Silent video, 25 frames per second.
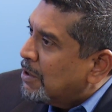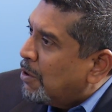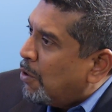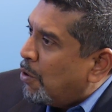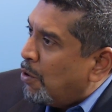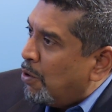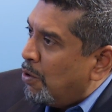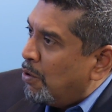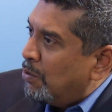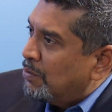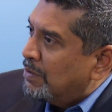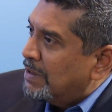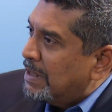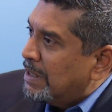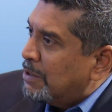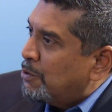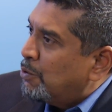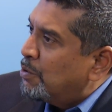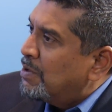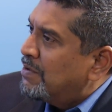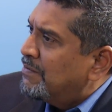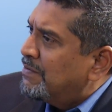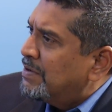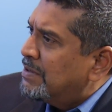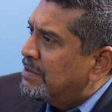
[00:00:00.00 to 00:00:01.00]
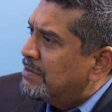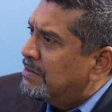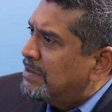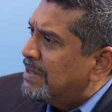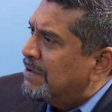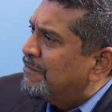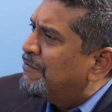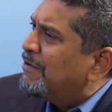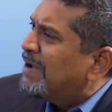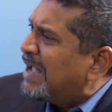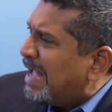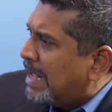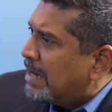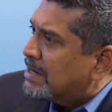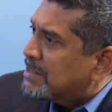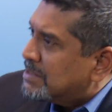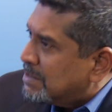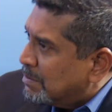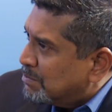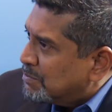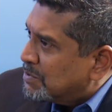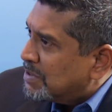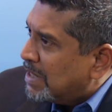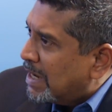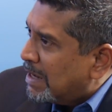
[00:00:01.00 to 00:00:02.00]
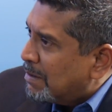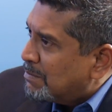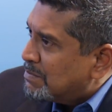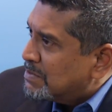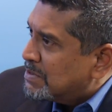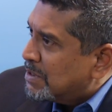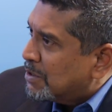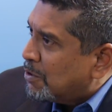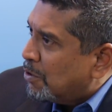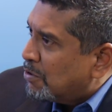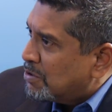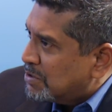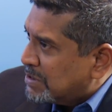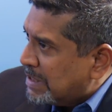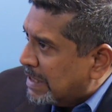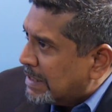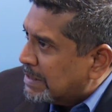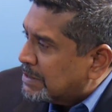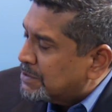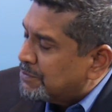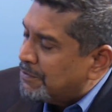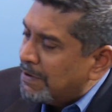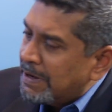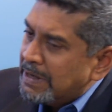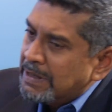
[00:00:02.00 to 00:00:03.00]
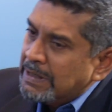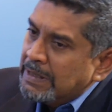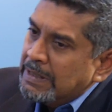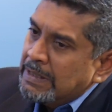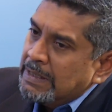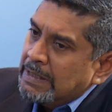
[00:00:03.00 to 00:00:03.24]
or they forget sometimes the context, right?